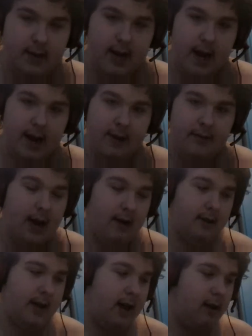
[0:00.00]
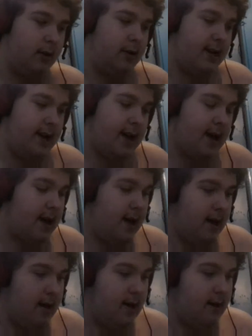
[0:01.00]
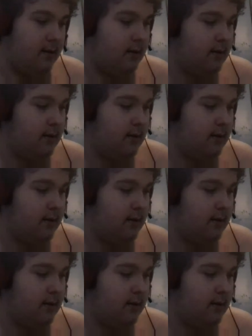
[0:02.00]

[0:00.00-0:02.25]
night that Kylo did it. Uh,